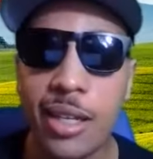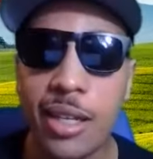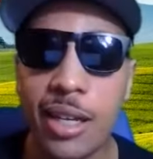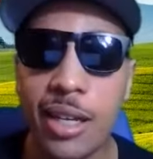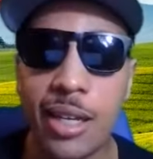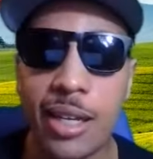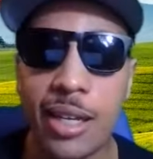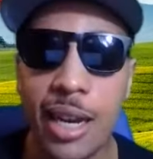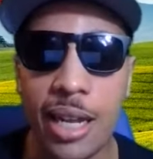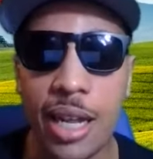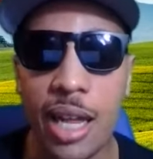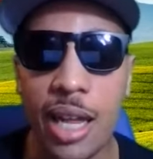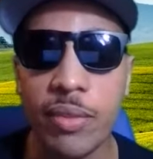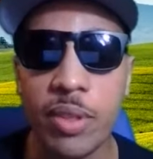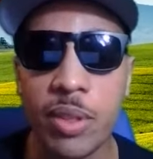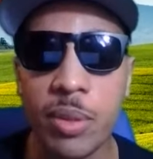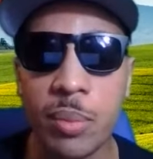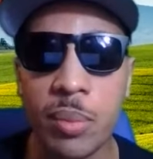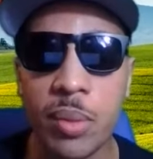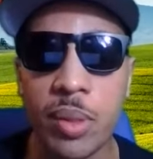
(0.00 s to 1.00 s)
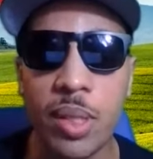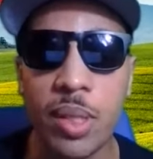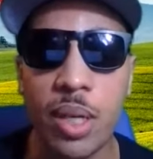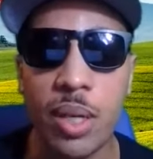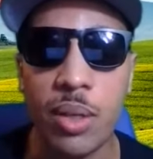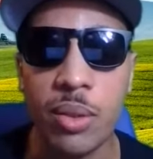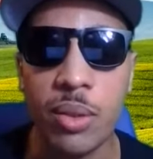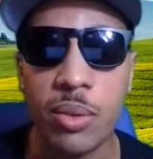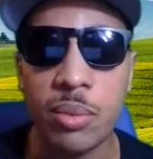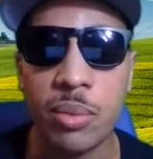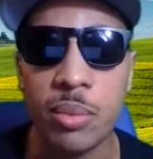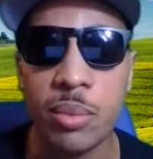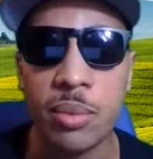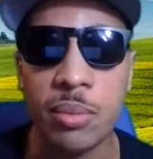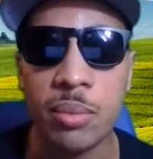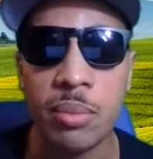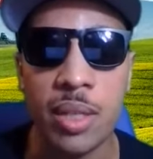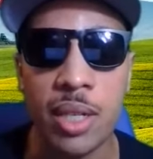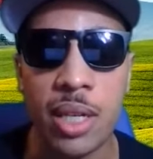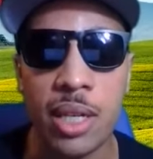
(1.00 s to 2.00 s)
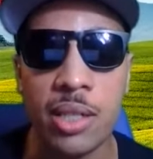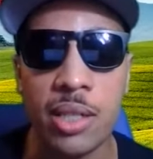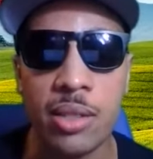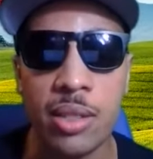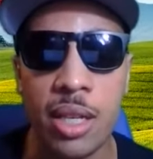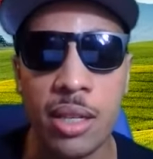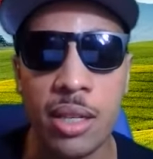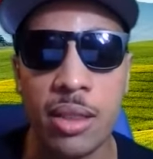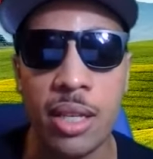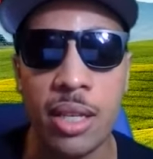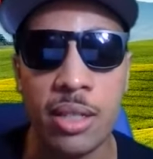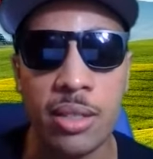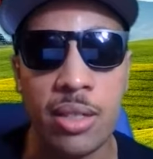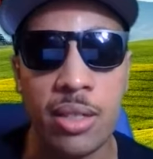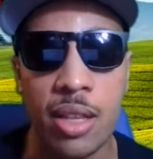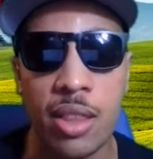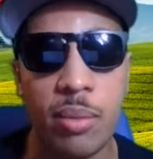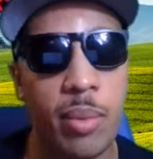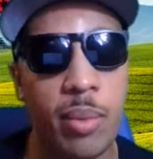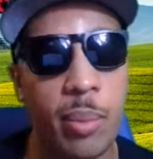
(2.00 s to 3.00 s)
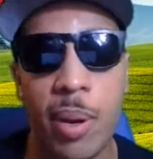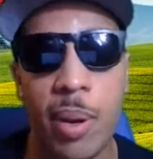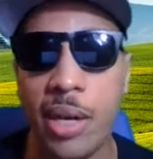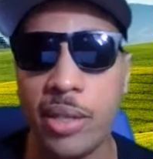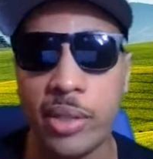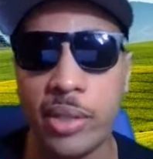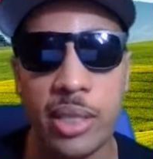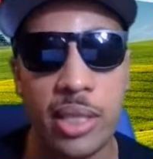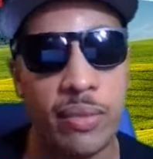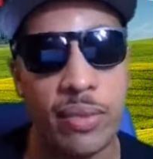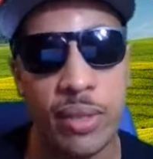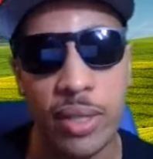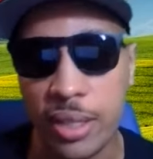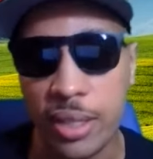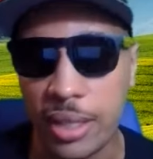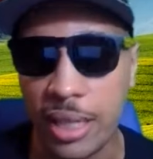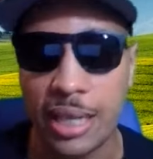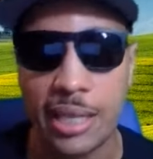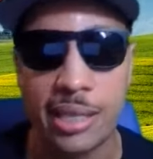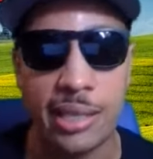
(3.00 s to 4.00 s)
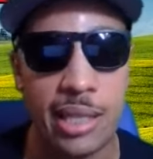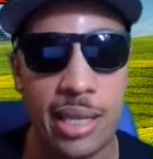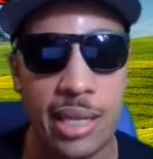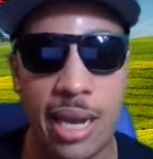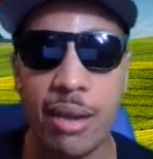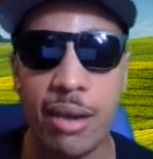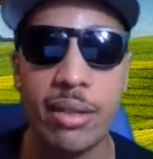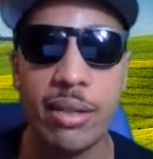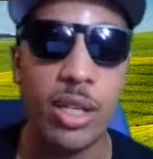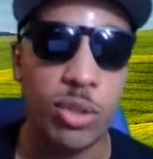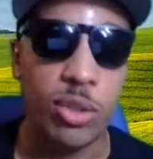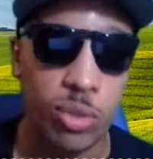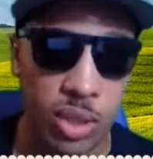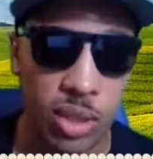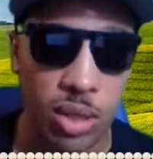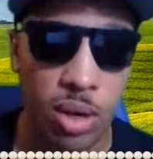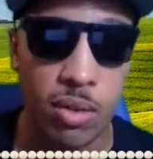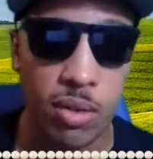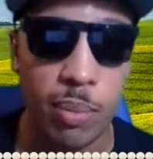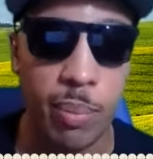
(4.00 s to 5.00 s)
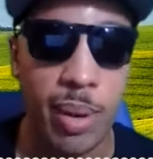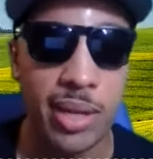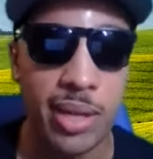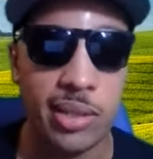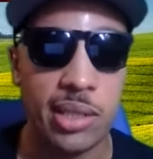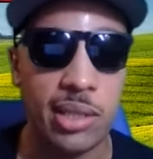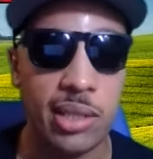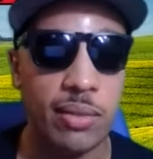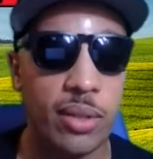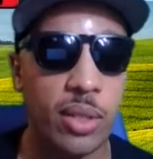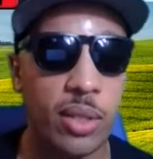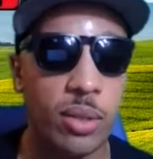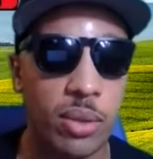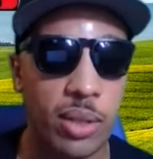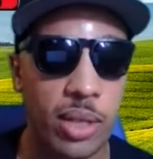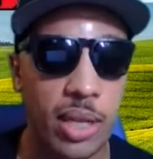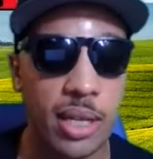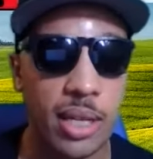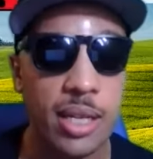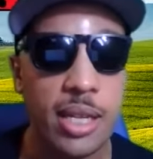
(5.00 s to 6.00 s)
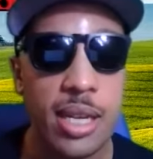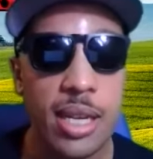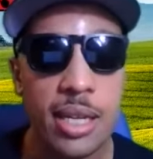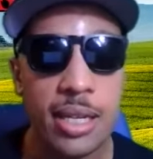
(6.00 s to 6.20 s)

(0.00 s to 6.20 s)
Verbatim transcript: And I love it, you know, because not, it's nothing but positivity. And like I said, nowadays you need all the positivity you can get.